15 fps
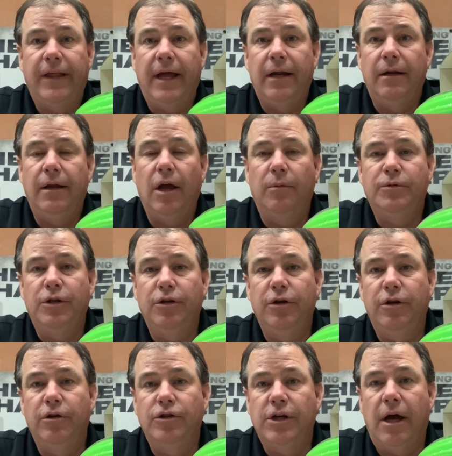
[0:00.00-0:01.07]
that helps you do
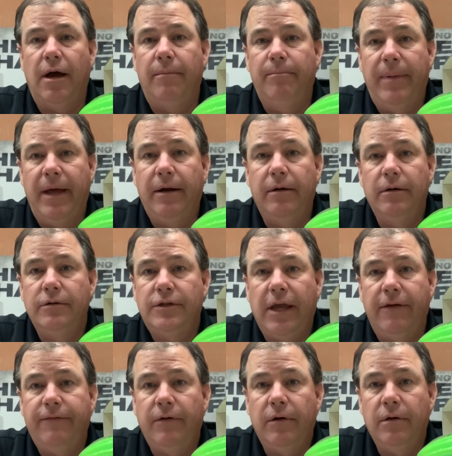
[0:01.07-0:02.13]
your job better,
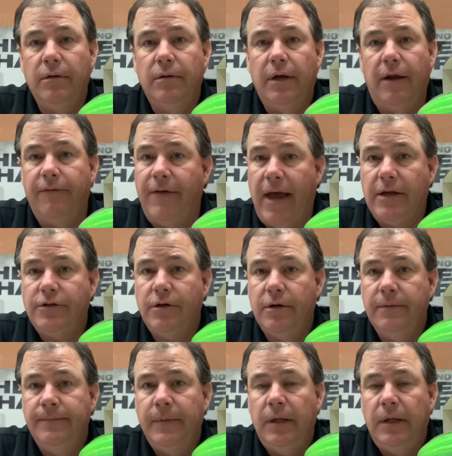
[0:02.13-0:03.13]
safer, and faster.